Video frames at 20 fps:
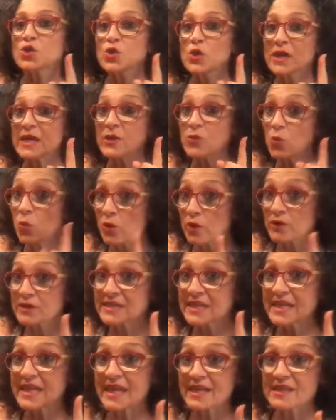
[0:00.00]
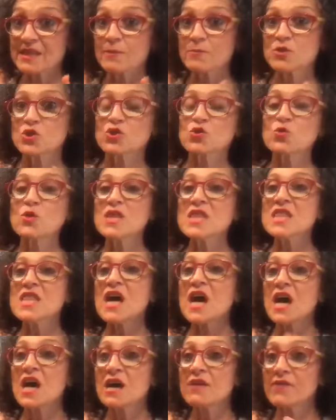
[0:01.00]
in order to get them to
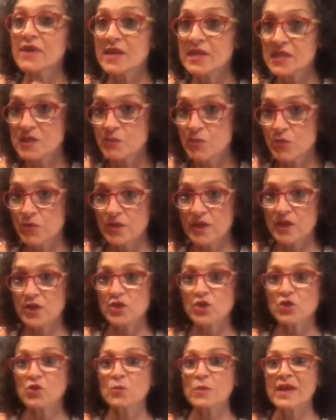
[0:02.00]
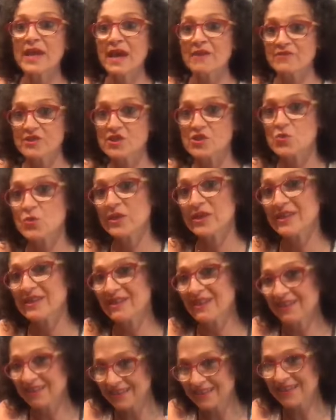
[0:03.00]
love a smoothie, you may have to sweeten it
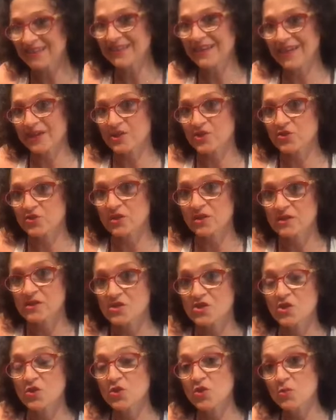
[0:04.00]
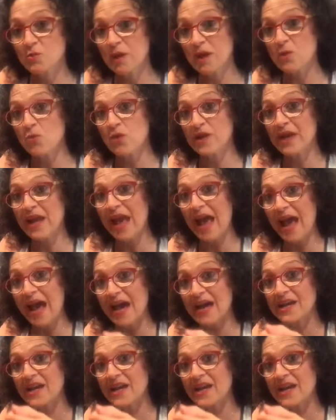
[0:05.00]
a little extra. So you might want to add